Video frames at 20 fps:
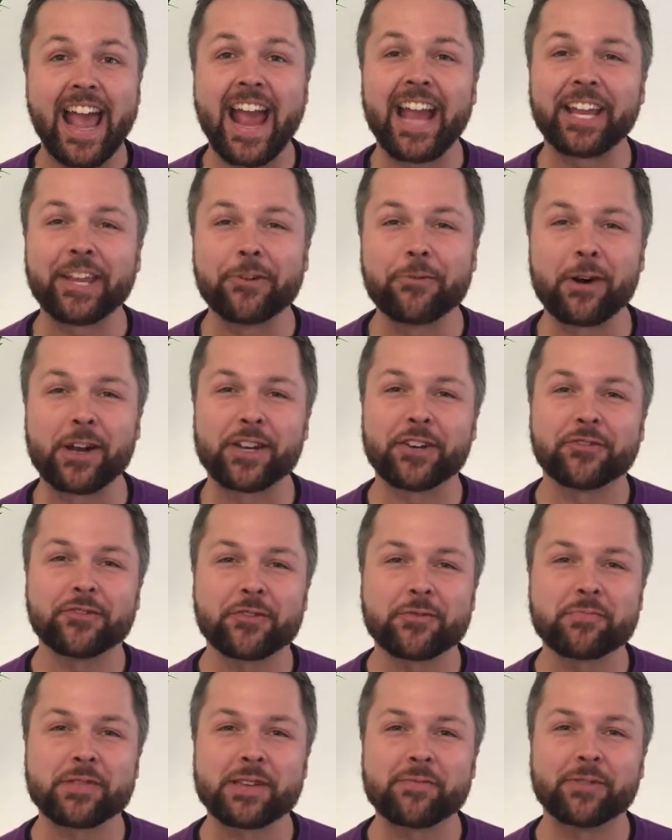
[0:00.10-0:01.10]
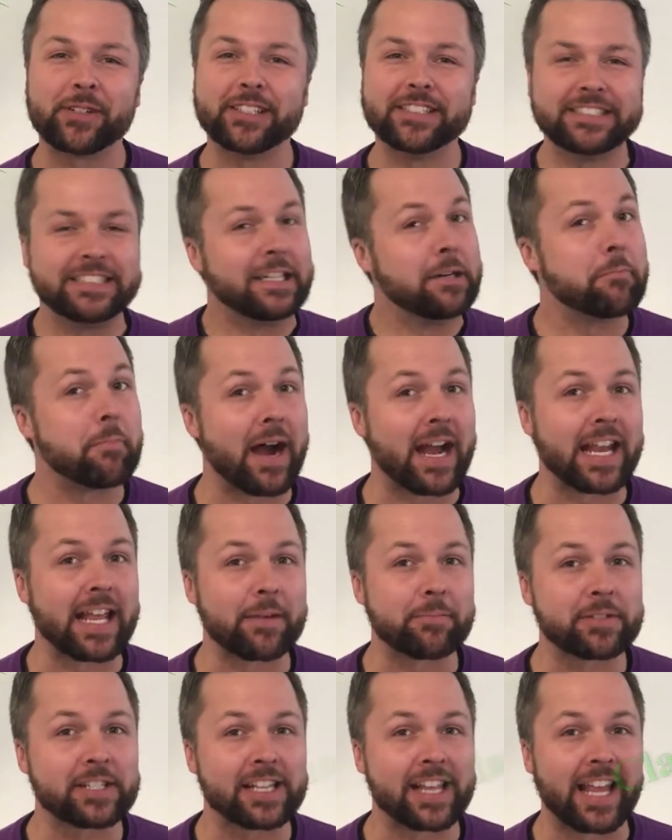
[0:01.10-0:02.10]
Hey, you wonderful people. My
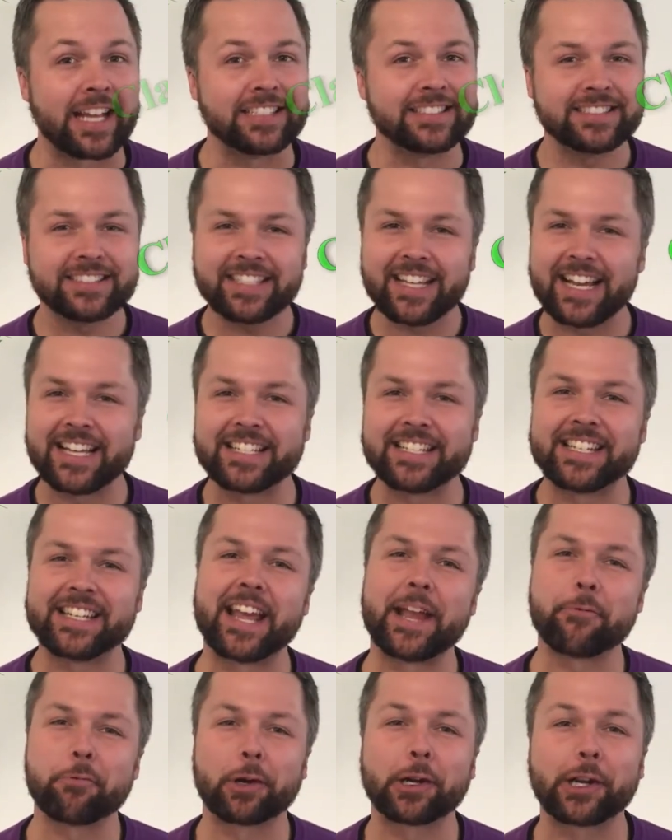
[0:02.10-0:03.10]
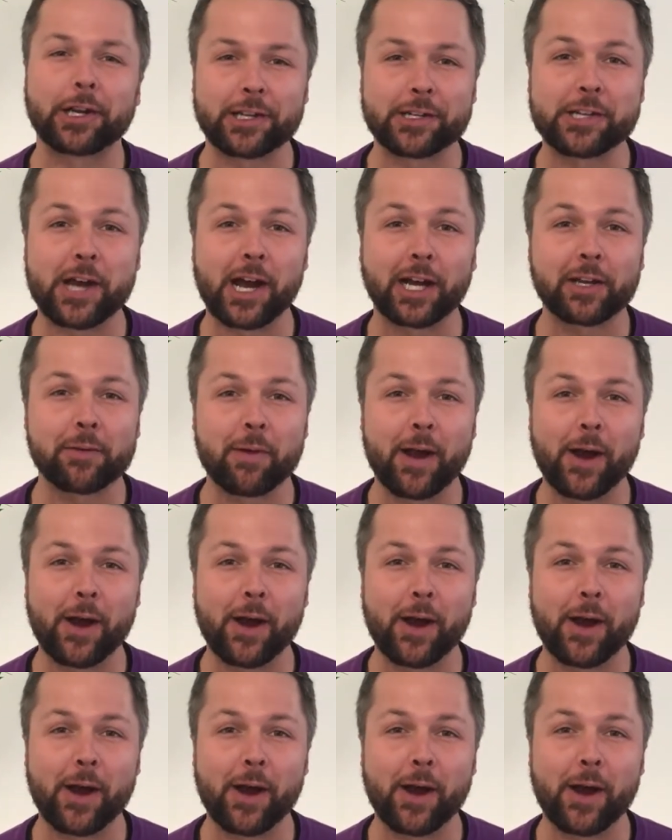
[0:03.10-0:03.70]
name is Clayton, and today we're going to talk